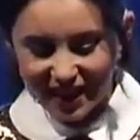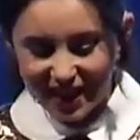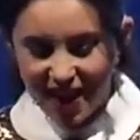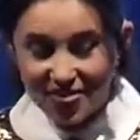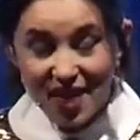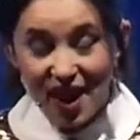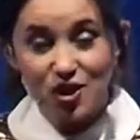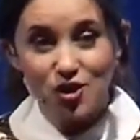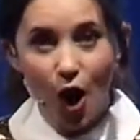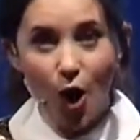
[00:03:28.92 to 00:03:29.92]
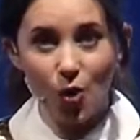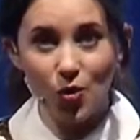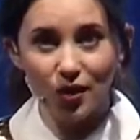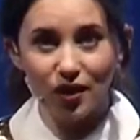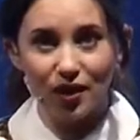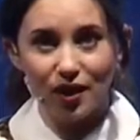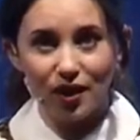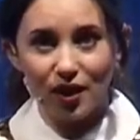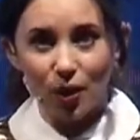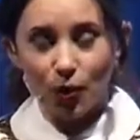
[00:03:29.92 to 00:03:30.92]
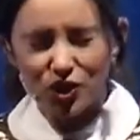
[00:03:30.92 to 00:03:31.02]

And their no was